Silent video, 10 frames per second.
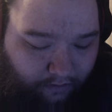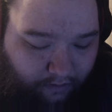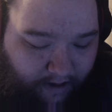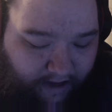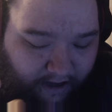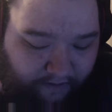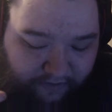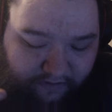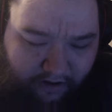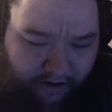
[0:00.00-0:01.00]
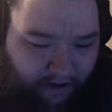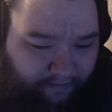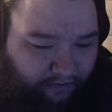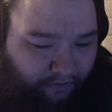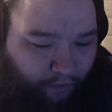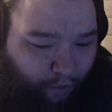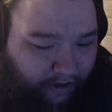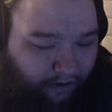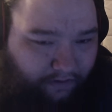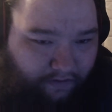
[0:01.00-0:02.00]
I have a ton of other
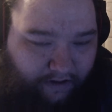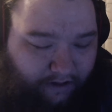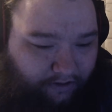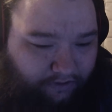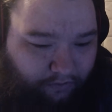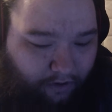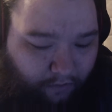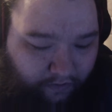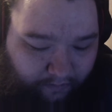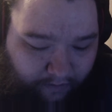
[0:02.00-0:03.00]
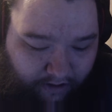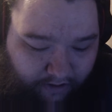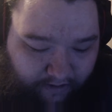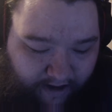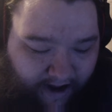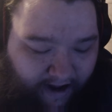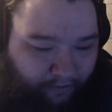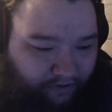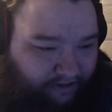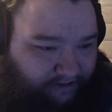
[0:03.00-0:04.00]
weird things wrong with me that I
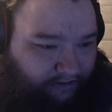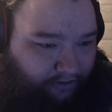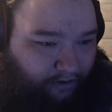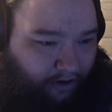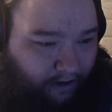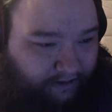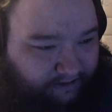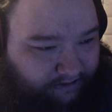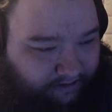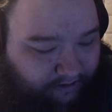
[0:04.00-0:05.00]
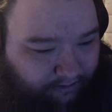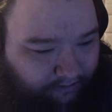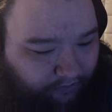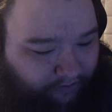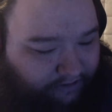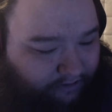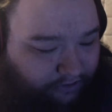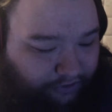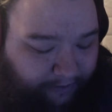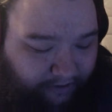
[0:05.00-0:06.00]
would consider autistic, or at least on the
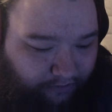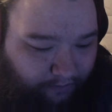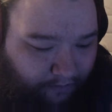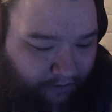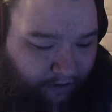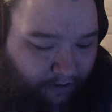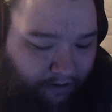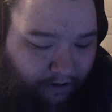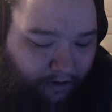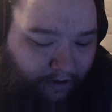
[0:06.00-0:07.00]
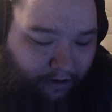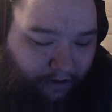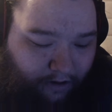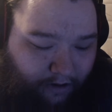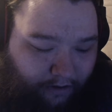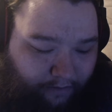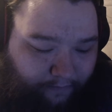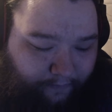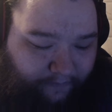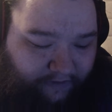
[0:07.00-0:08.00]
spectrum.
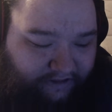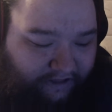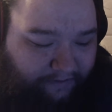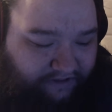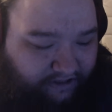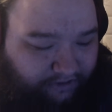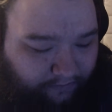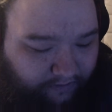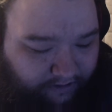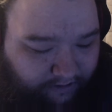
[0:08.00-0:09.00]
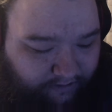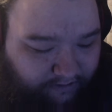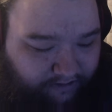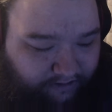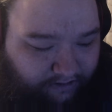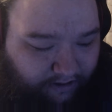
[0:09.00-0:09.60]
Because I obsess over things.